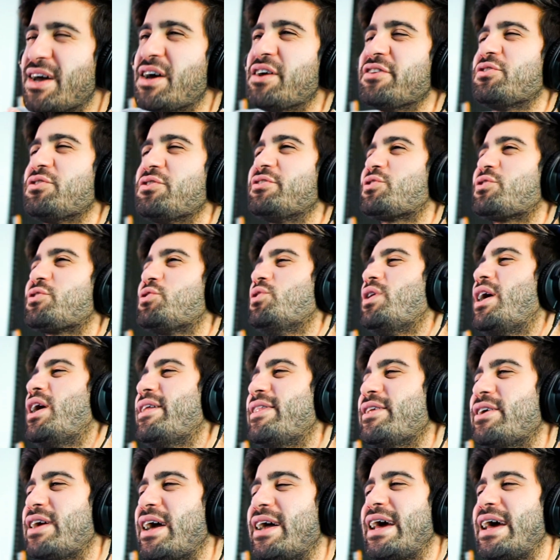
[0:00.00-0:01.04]
So it's cool how
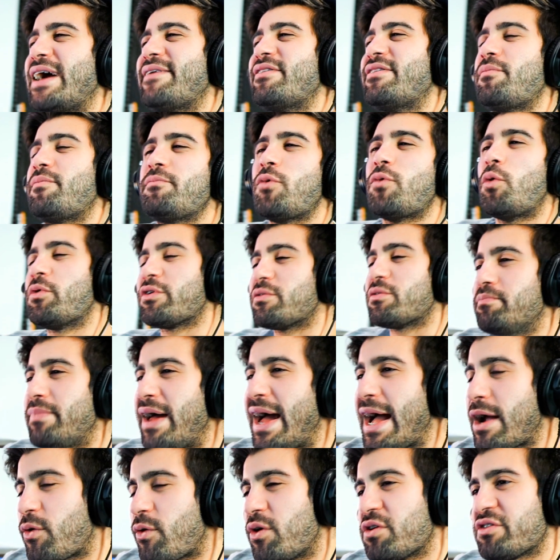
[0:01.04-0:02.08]
they kind of have that almost
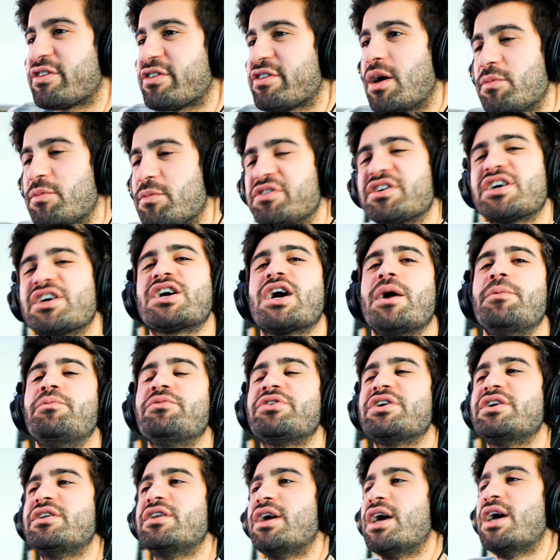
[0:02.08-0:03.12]
background style music. It comes
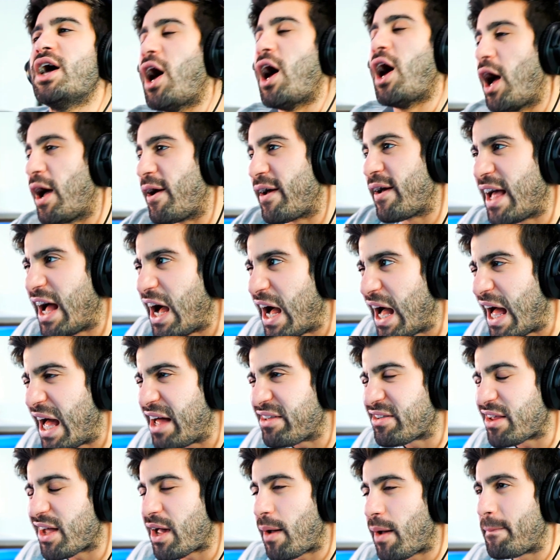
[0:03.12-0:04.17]
in
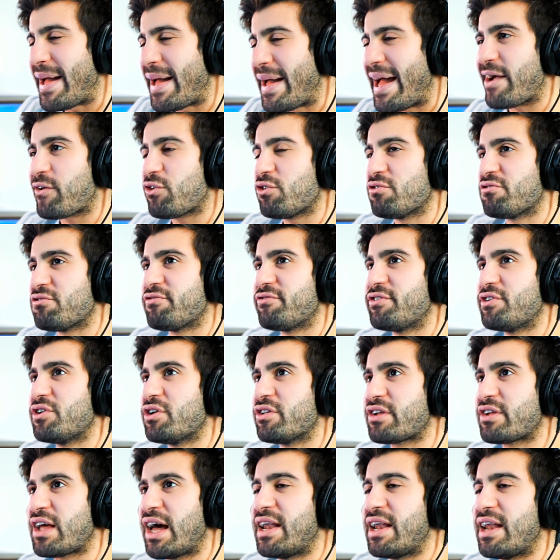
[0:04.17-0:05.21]
as like a background feel.
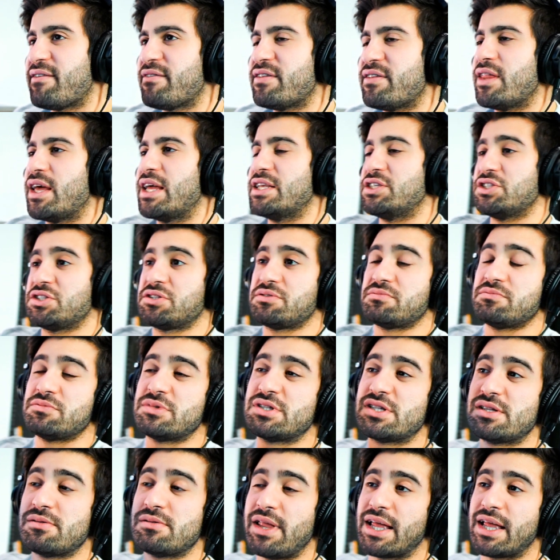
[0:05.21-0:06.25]
It's kind of in, it just
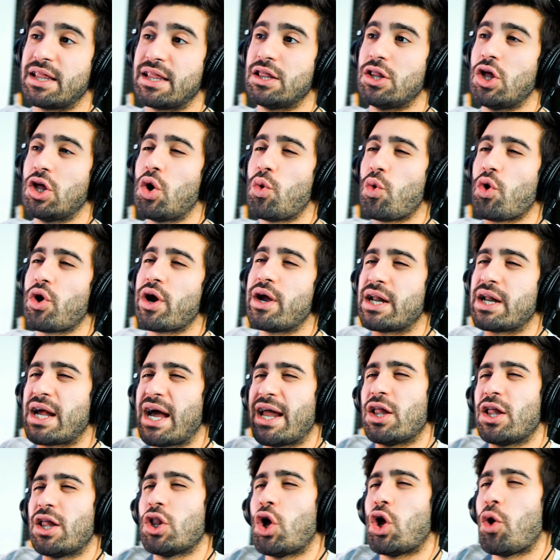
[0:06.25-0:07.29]
like lower and kind
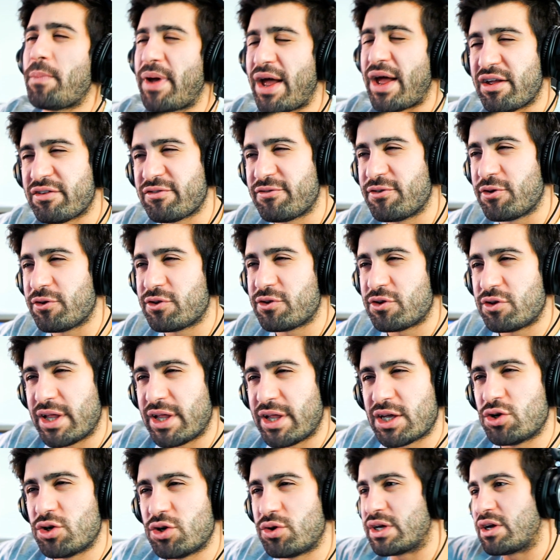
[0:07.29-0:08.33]
of low pass filtered. Like
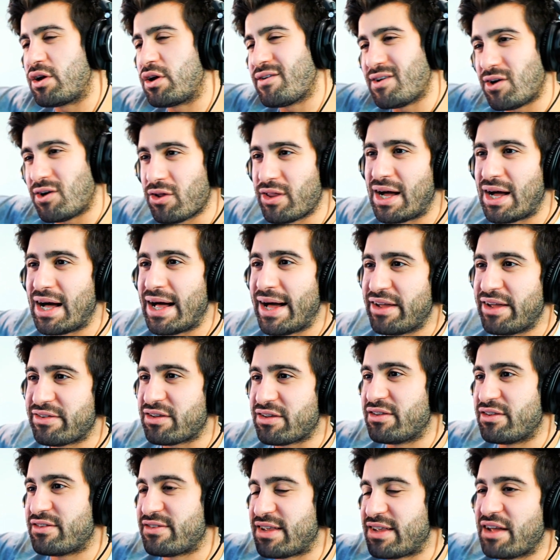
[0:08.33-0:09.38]
you don't hear all the highs
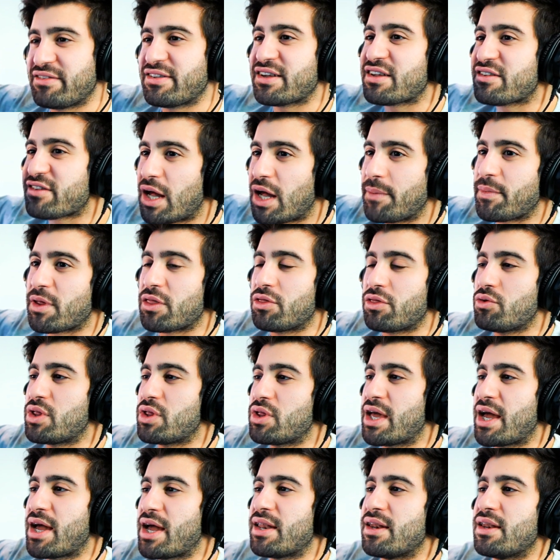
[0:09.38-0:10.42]
because it sounds like it's coming through
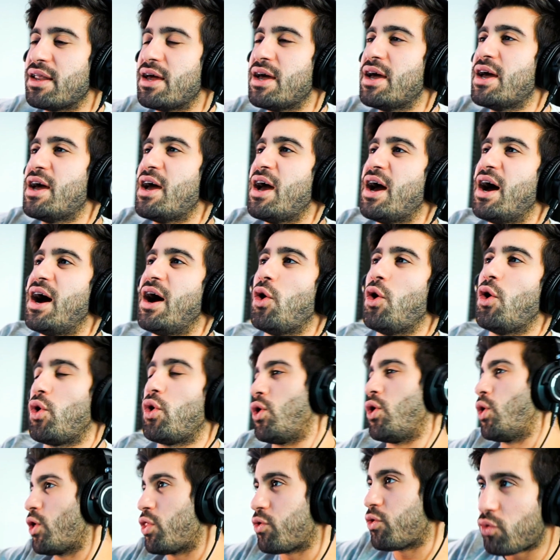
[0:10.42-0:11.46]
the end uh, or,
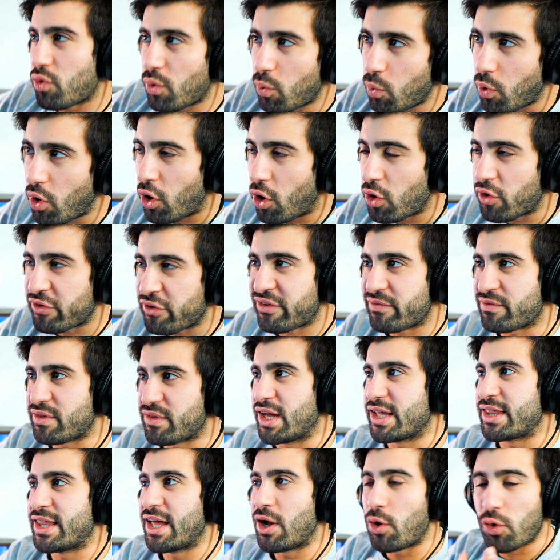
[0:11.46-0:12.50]
or, through a wall or something
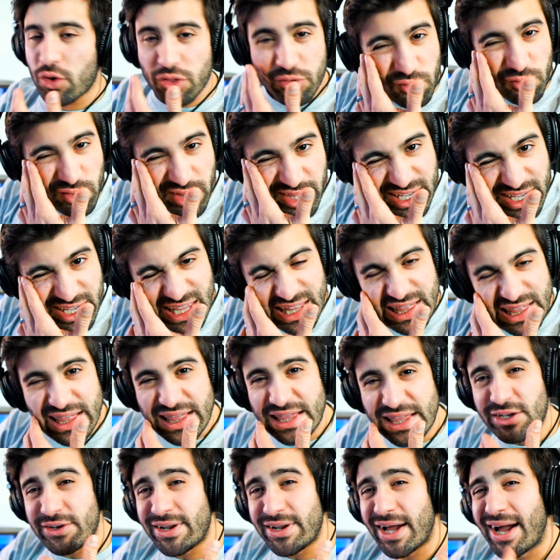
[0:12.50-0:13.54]
like that, or through like
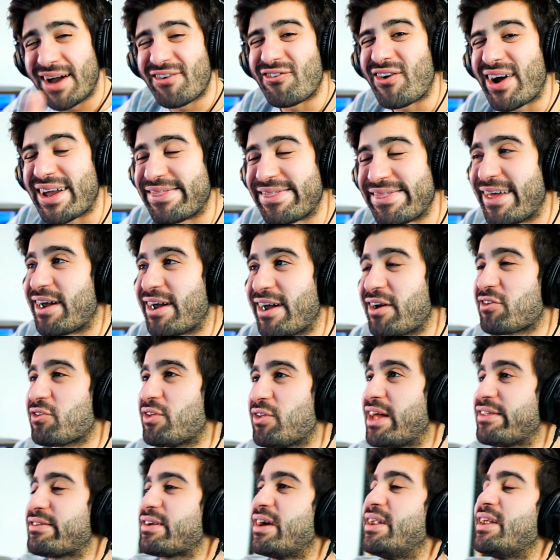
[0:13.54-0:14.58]
you're not right there. So
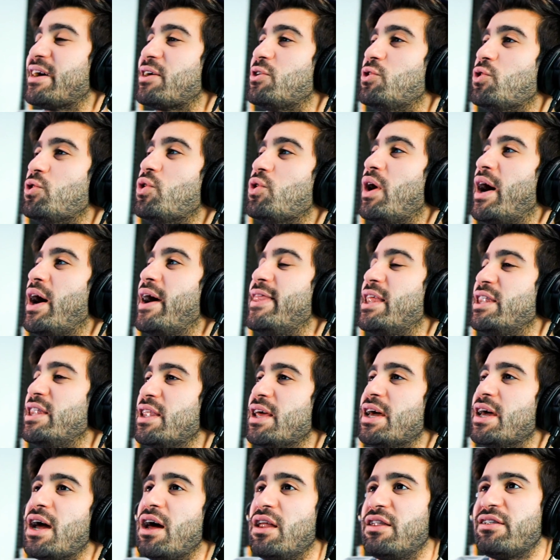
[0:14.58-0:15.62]
that's kind of cool. And then
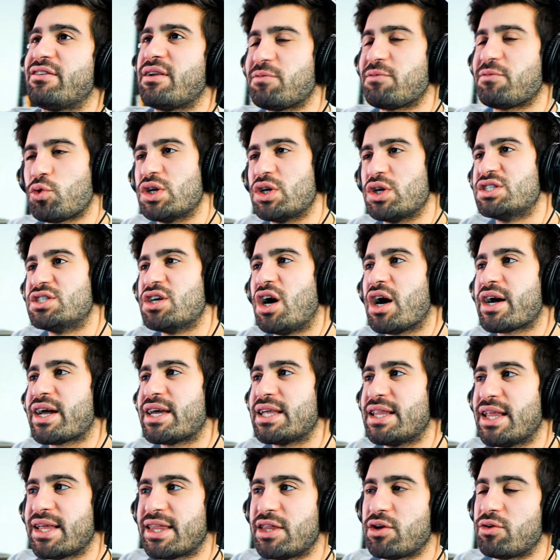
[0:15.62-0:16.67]
some sort of ducking
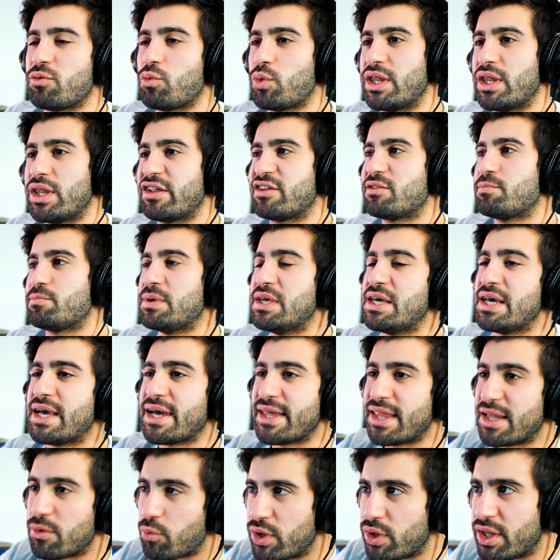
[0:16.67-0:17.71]
like they're, when they speak, and
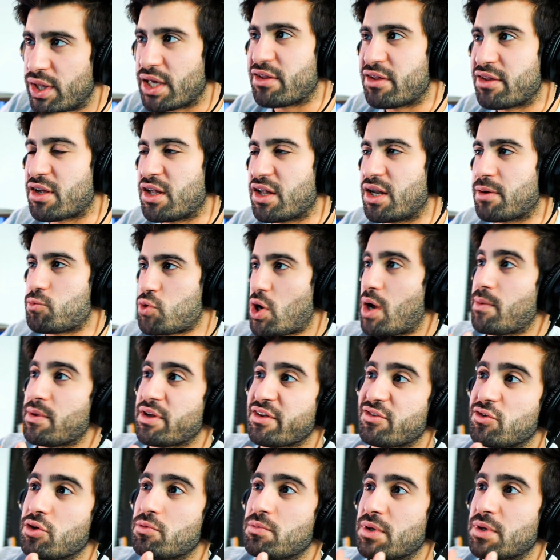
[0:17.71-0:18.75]
then when it's gonna probably
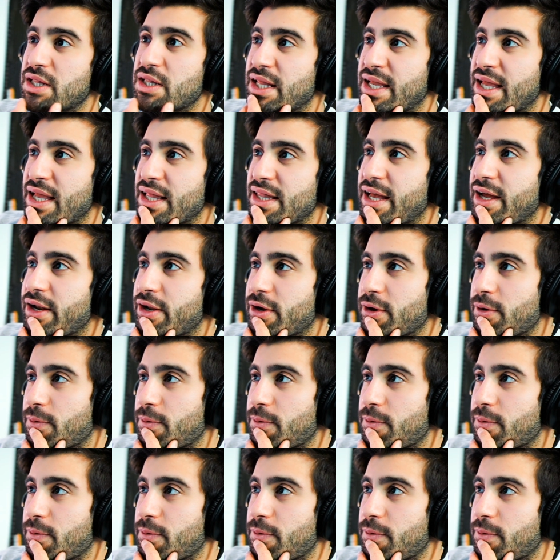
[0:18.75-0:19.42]
get louder.